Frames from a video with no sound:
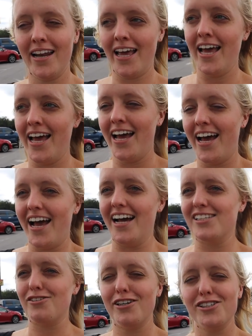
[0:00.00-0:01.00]

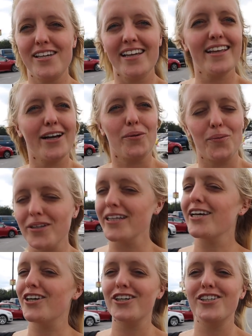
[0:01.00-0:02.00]
And so I just had like a
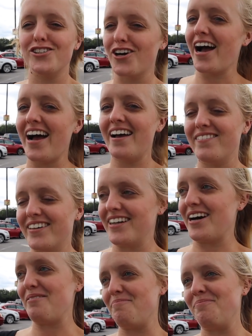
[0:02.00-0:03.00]
really good drive,
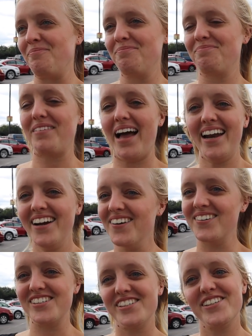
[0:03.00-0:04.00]
and I don't know,
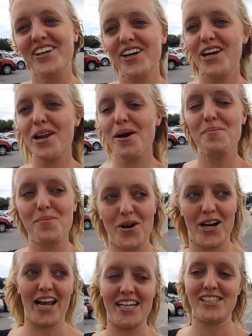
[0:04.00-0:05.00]
it was just a good
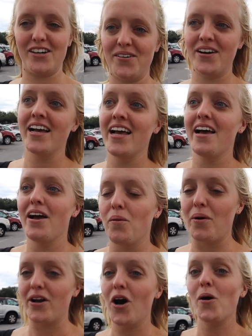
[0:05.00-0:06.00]
morning. So
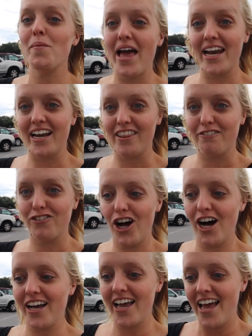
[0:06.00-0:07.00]
went home, edited the
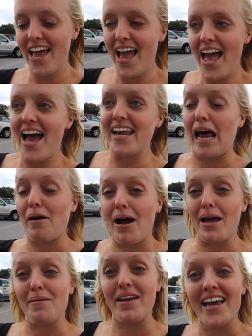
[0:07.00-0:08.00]
vlog, and now
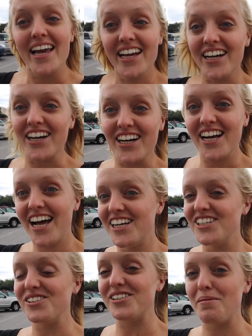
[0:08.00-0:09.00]
I am here
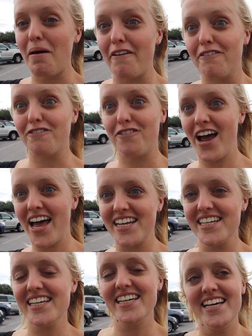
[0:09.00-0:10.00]
to see my
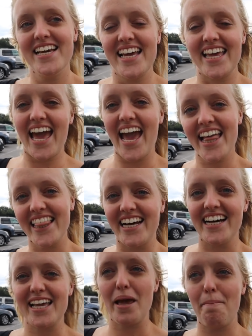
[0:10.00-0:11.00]
friend
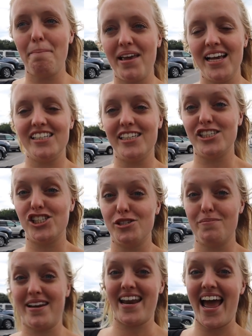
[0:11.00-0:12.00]
Kayla compete in a
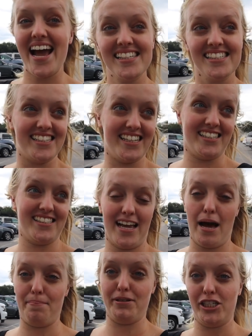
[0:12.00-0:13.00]
gymnastics
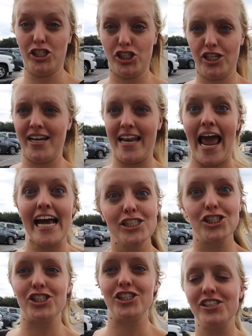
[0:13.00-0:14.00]
competition,
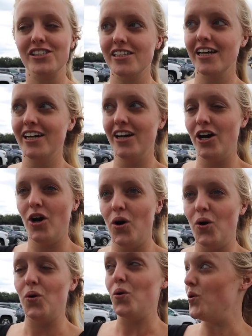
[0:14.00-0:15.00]
nationals.
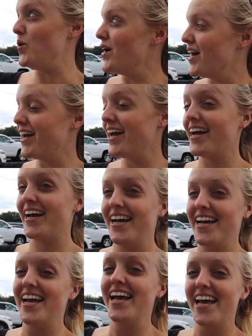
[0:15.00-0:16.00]

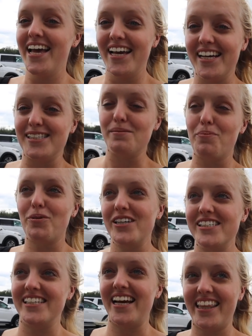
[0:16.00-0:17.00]
Ooh, it's
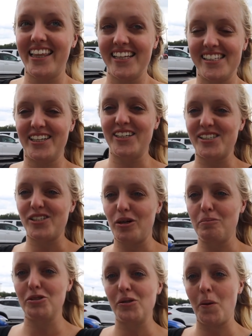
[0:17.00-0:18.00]
breezy, I think it's gonna
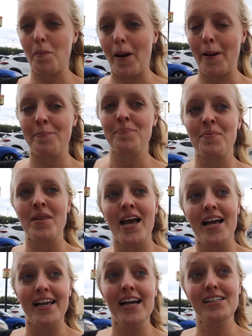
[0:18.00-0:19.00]
storm soon, but
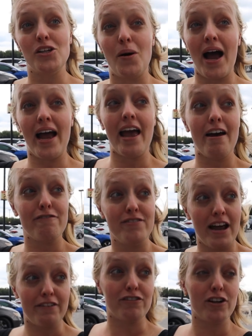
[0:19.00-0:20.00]
yeah, so I have
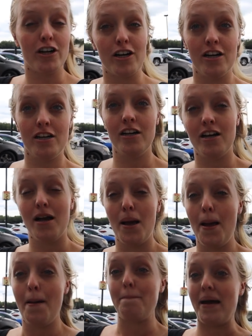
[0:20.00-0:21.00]
never
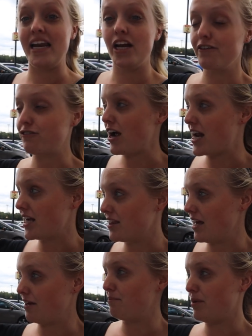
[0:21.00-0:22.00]
been here for
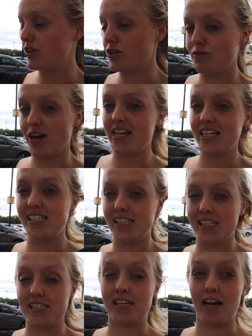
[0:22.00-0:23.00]
anything but the
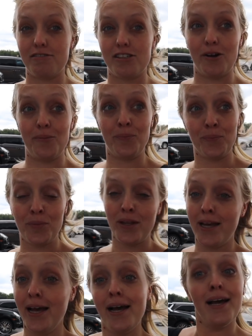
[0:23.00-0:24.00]
runDisney stuff, so
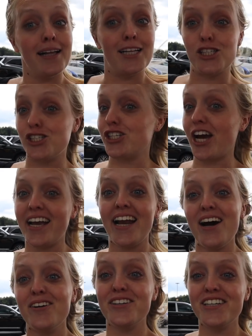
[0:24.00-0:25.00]
let's check it
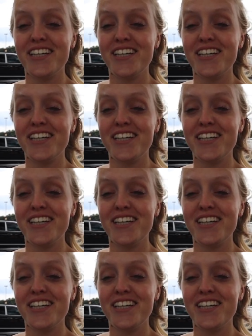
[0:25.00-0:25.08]
out.